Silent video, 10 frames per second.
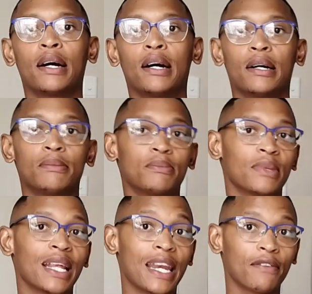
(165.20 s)

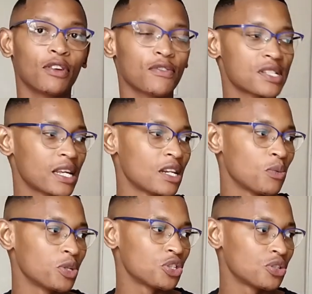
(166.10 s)
the level of study in
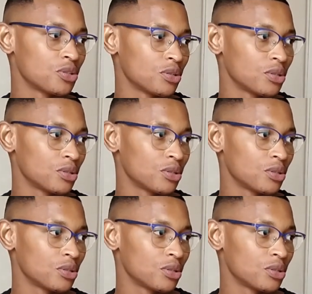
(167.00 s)
which